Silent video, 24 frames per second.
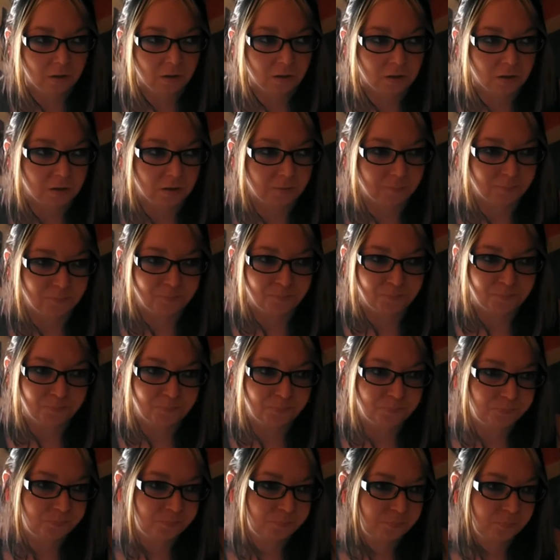And
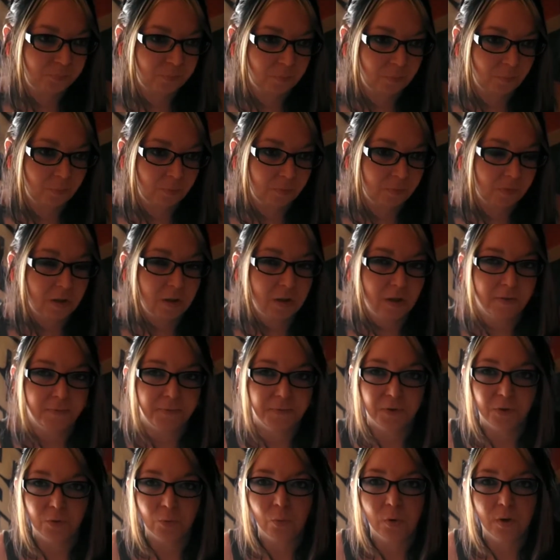if
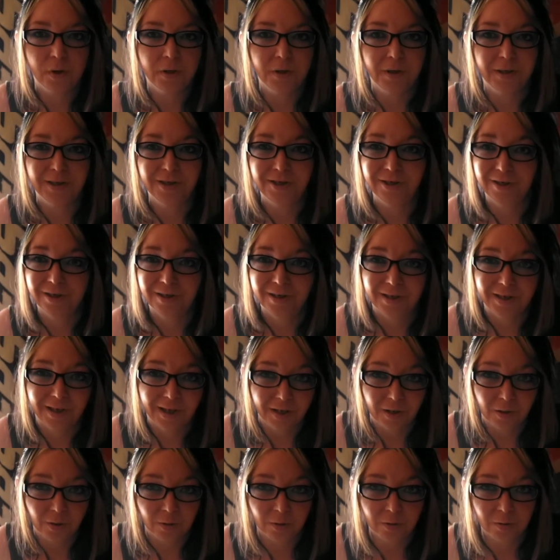you're wanting to just
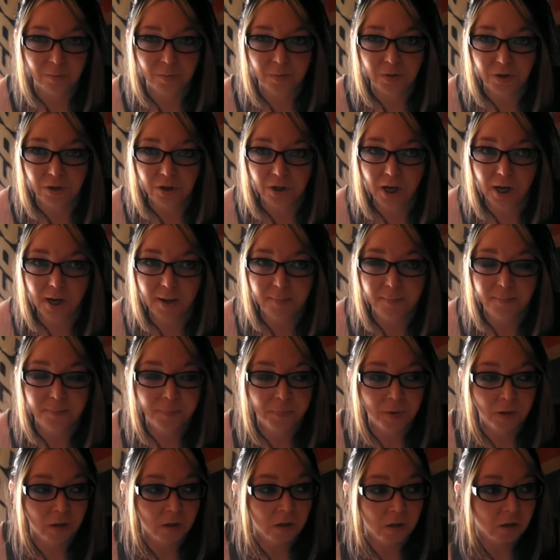stay home and shop,
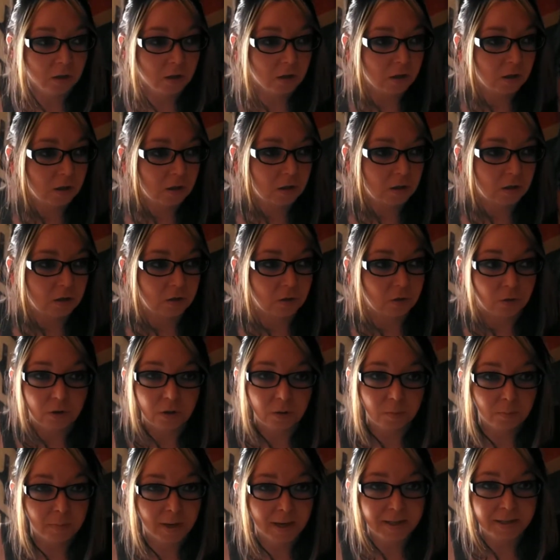you
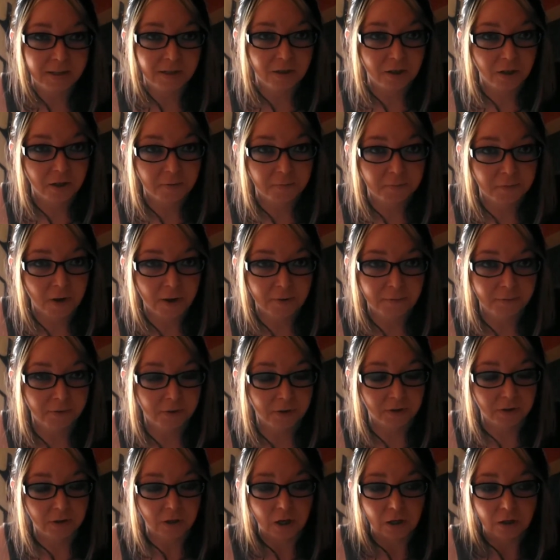can buy stuff off
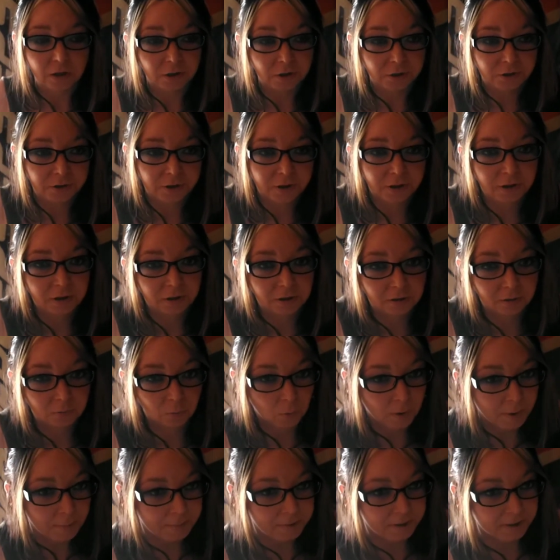of Dollar Tree's
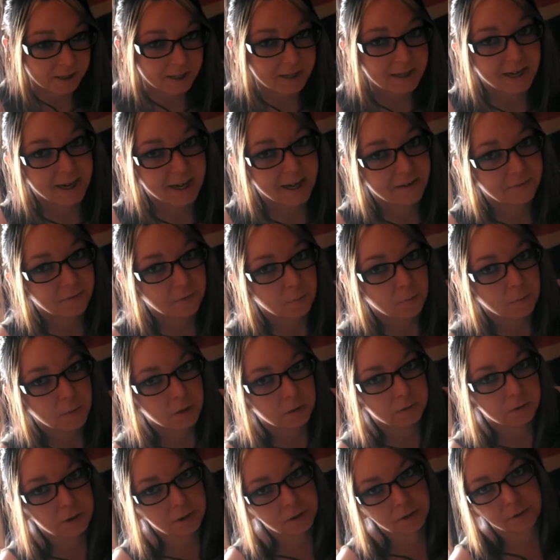website and have it
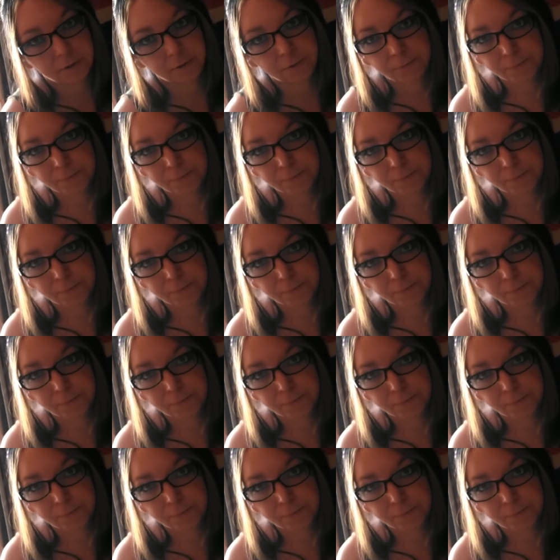mailed to you.